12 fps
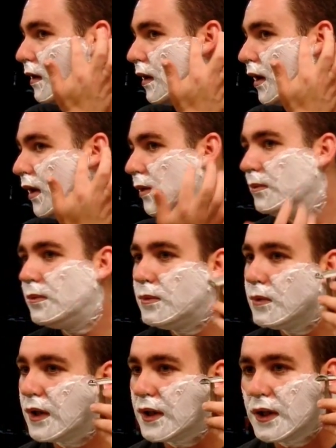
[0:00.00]
Um,
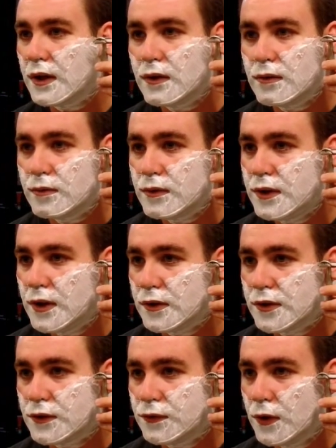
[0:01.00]
when I get, you know,
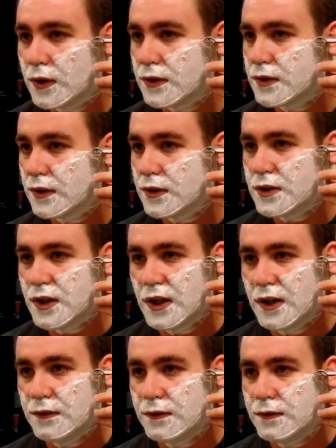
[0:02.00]
just focus on the
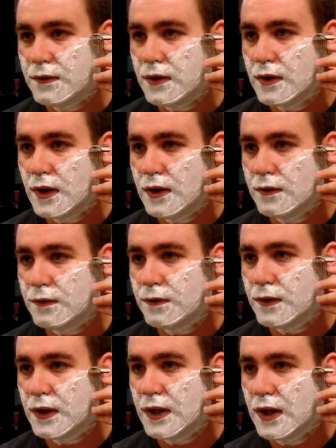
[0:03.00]
shave, I don't
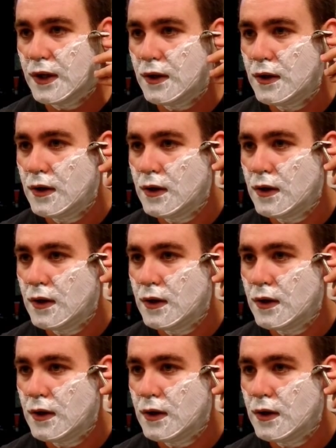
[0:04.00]
forget.